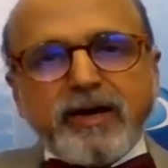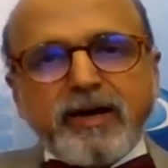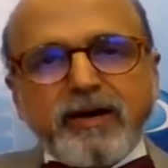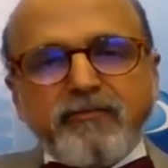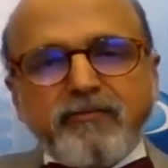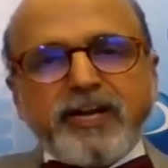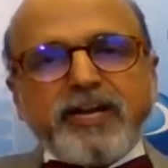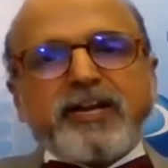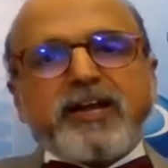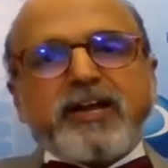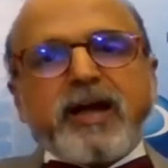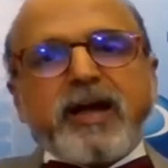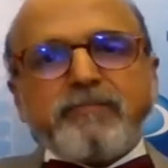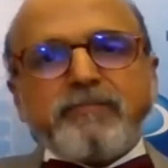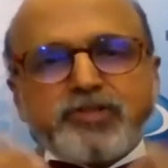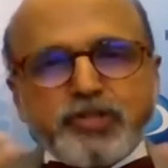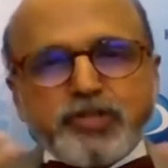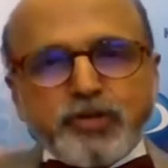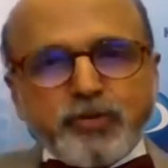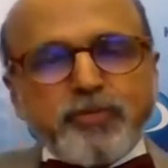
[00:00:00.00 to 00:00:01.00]
When it comes
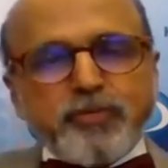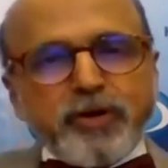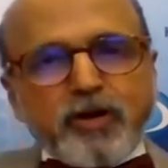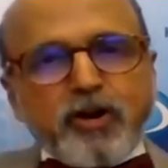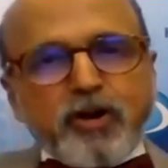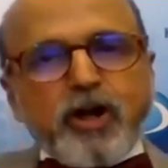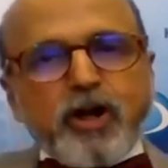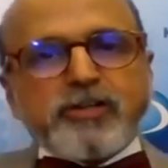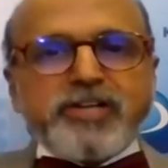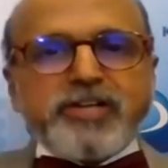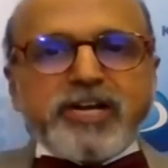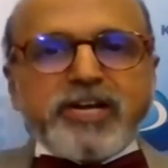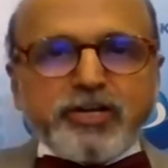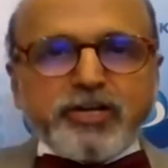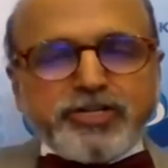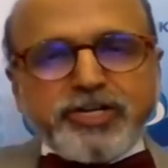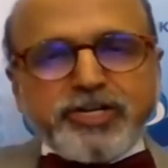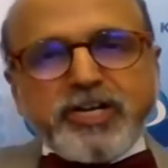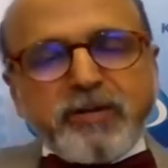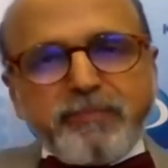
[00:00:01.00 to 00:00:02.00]
to gross debt
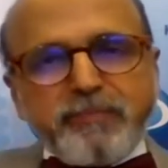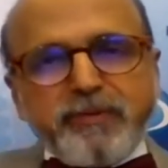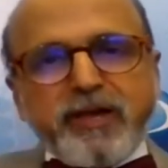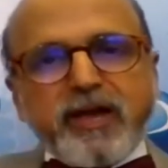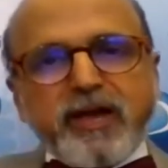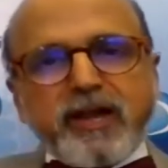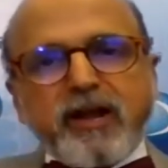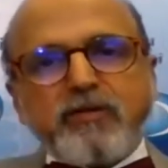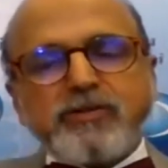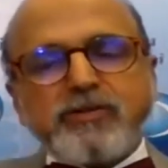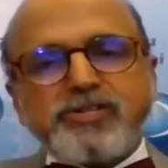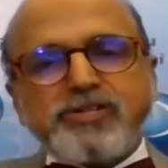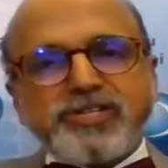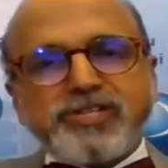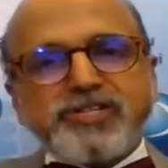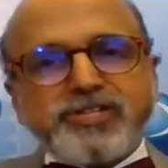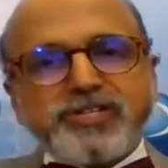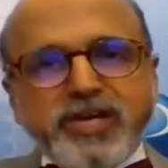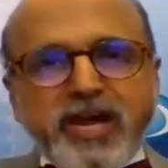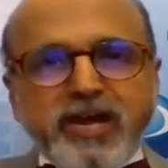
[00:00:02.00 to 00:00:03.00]
to GDP, around
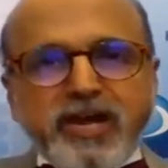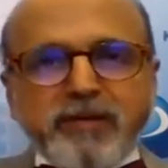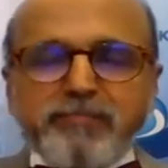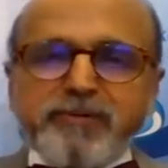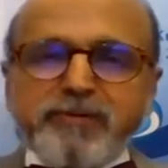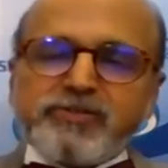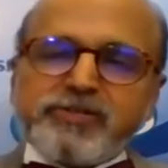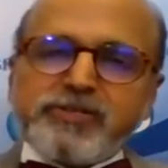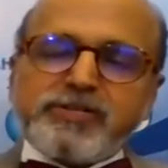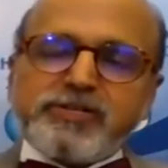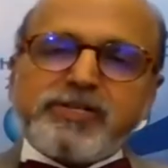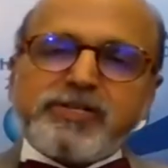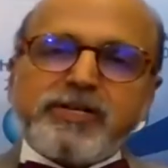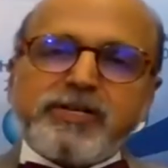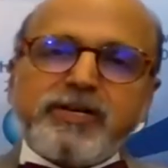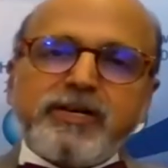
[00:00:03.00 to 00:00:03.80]
68%.